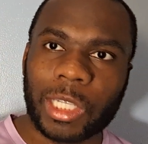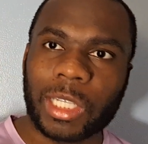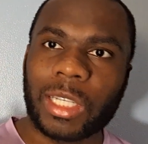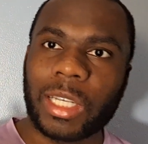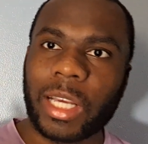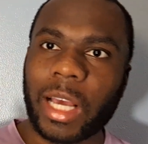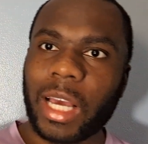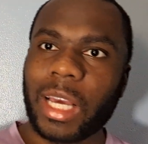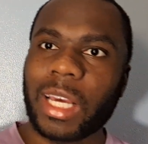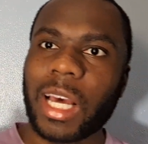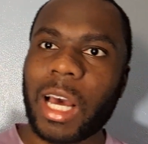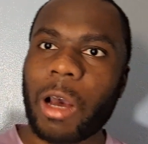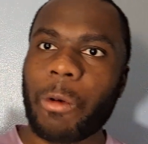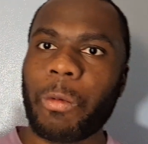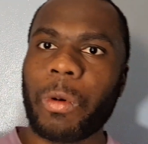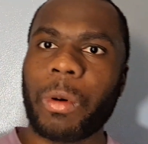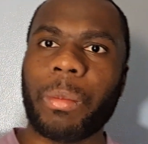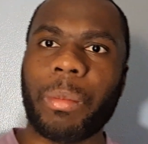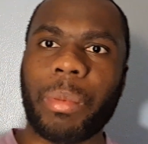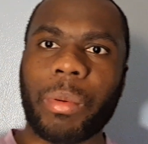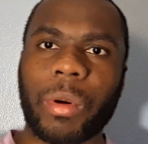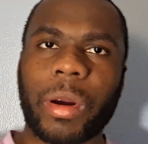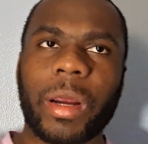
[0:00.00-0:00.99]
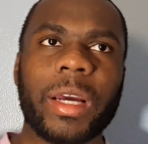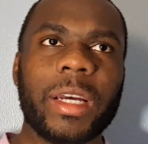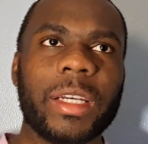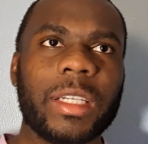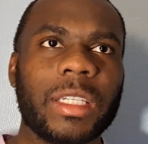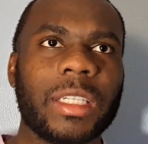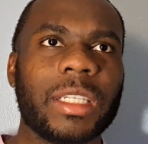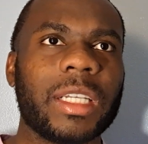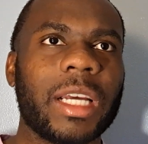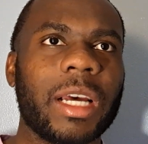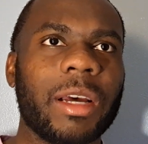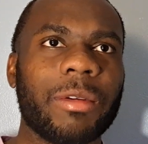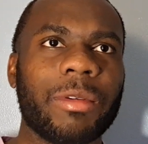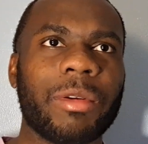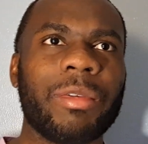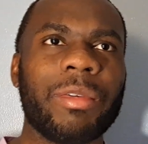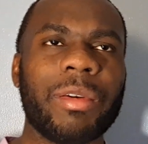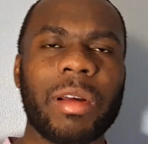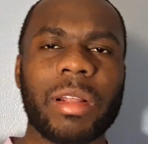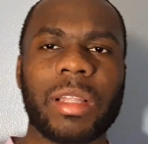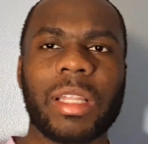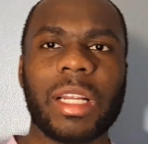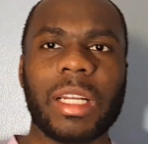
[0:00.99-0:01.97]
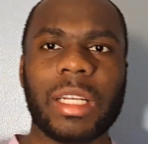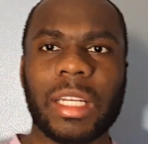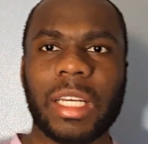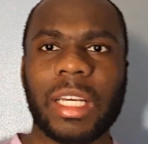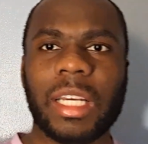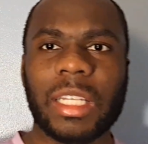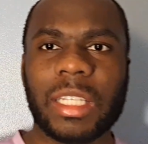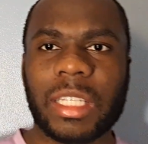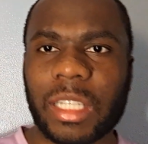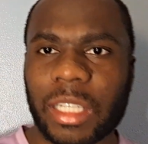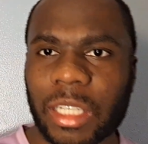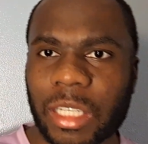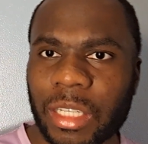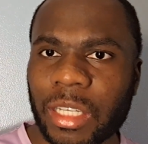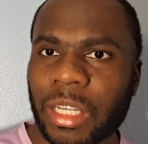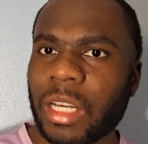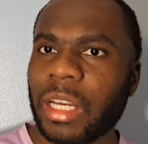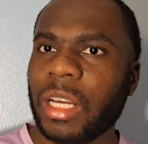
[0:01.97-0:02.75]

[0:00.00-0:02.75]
gay guy with braids that felt the need to